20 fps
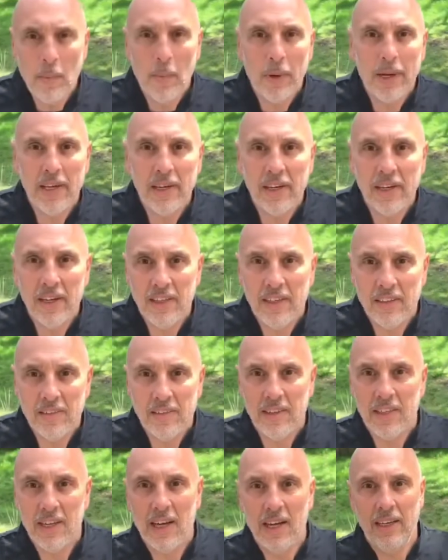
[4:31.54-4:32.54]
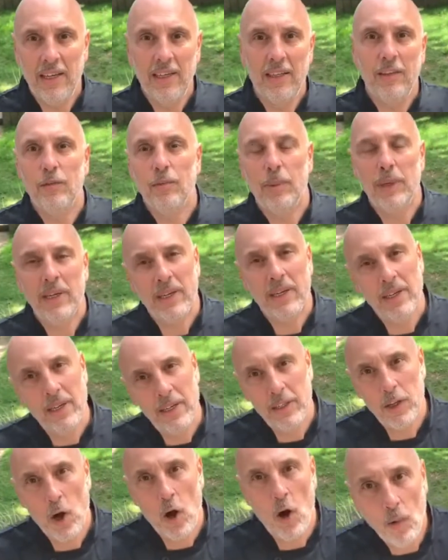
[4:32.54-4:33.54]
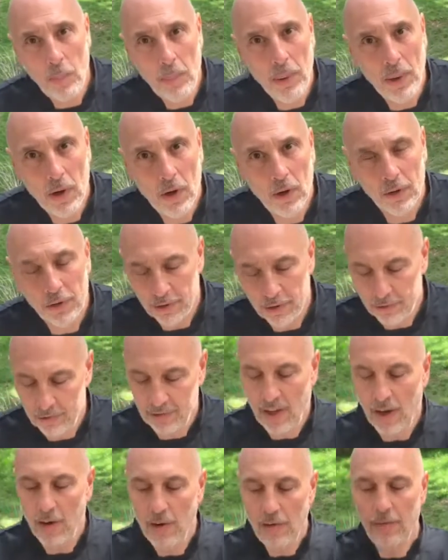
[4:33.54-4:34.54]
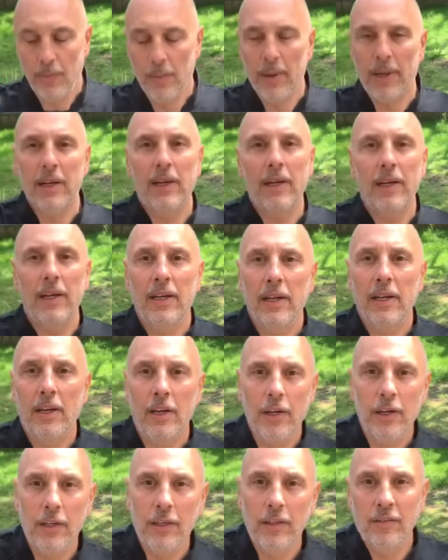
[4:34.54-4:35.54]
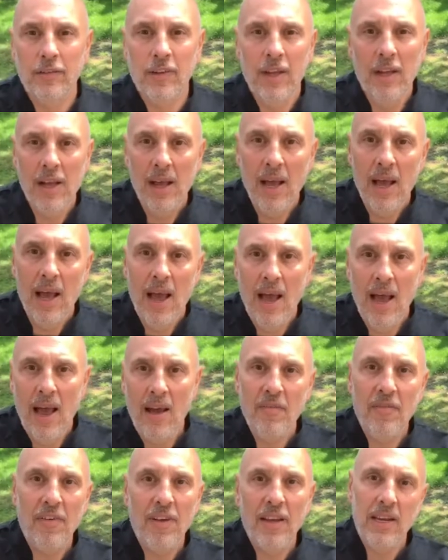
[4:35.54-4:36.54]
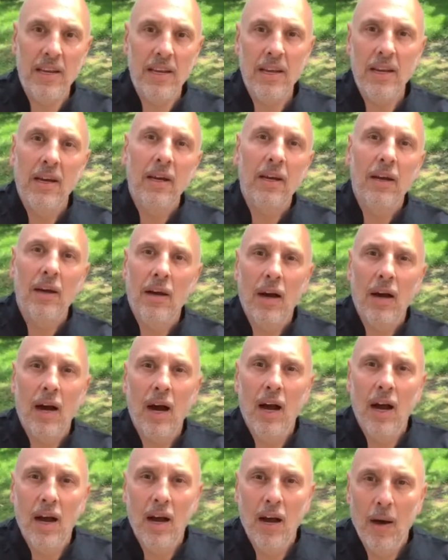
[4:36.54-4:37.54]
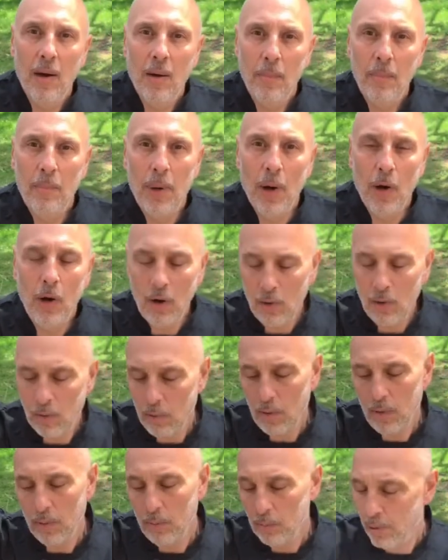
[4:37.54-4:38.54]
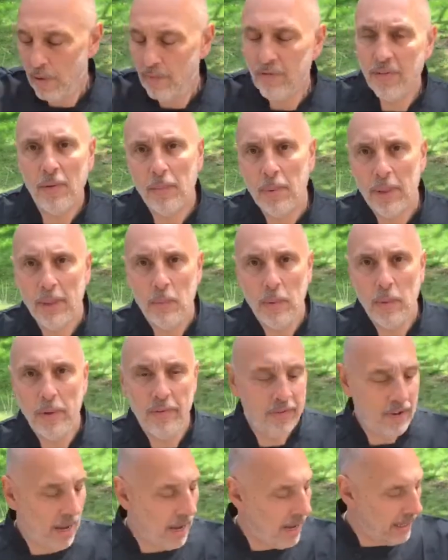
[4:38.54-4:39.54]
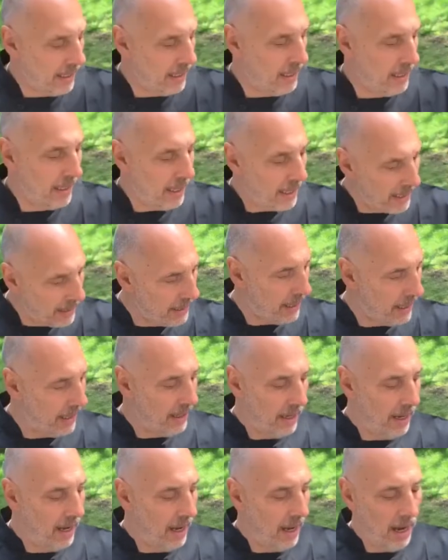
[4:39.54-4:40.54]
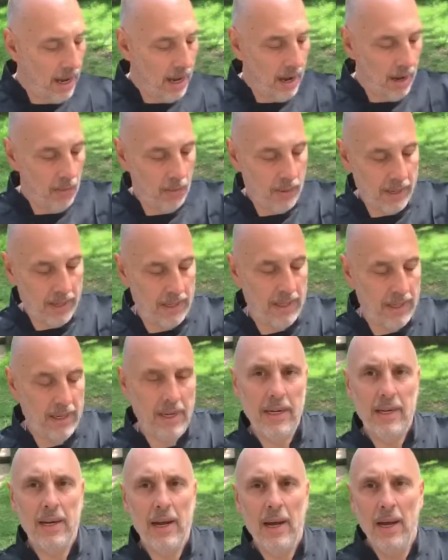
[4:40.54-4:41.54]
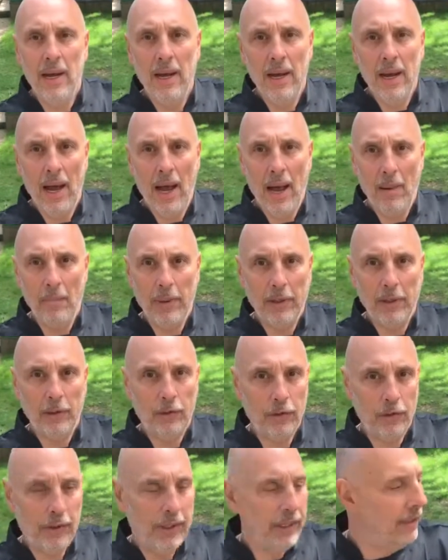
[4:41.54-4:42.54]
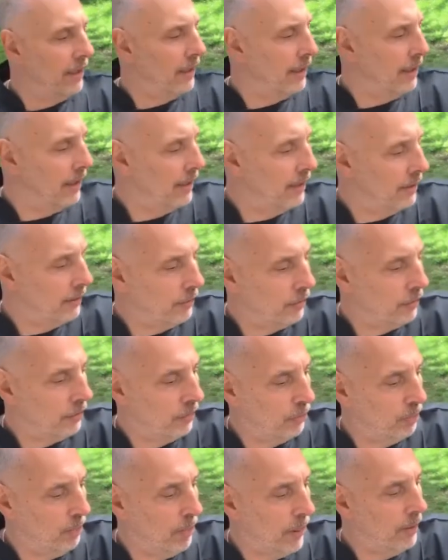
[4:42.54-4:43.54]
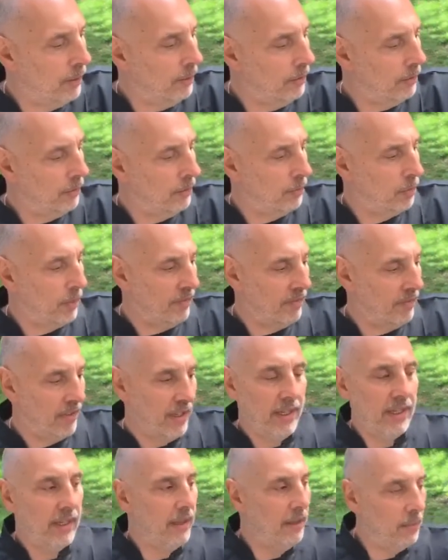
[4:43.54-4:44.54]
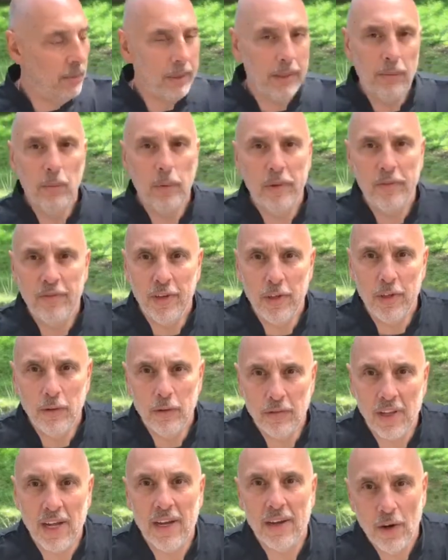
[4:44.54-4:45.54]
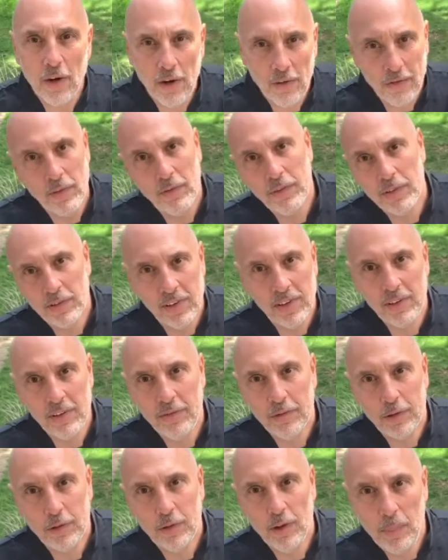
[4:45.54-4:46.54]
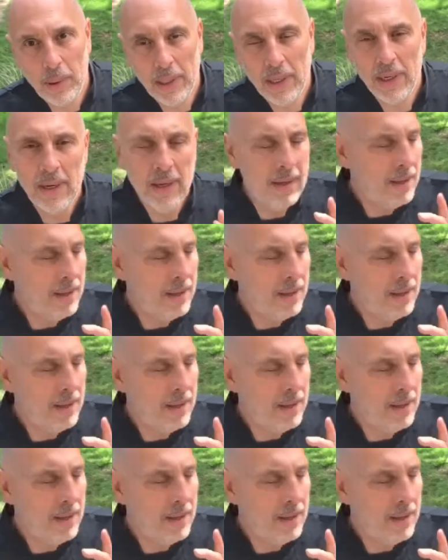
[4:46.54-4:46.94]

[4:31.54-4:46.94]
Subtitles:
we're going to need today is we're going to need the hob on the stove. We're going to need a nice heavy pot, preferably with a lid. We're going to need a measuring spoons. We've used our knife obviously for chopping.